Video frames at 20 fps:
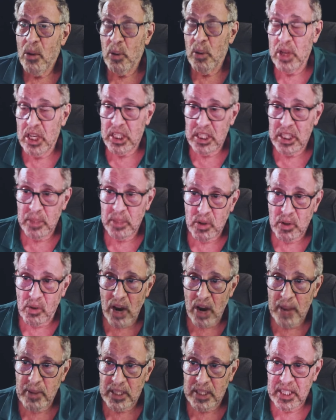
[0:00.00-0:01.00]
When you
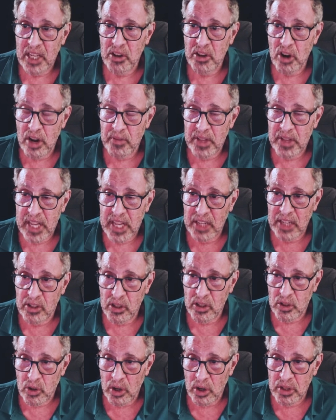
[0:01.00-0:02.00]
subscribe, I'll send you an
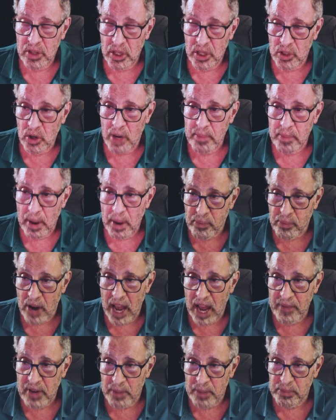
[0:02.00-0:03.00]
invitation to join my
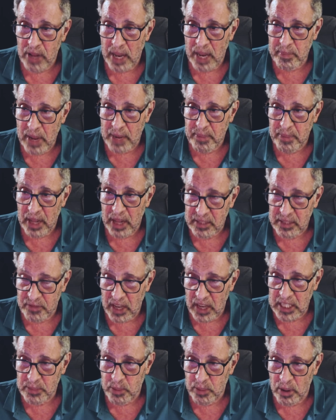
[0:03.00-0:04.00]
private Applied Metabolics
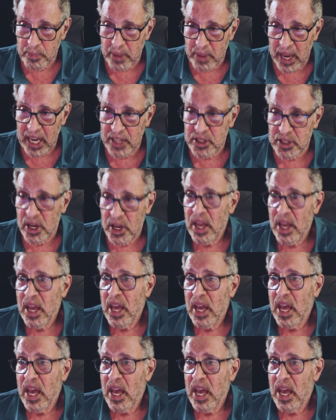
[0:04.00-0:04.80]
Facebook page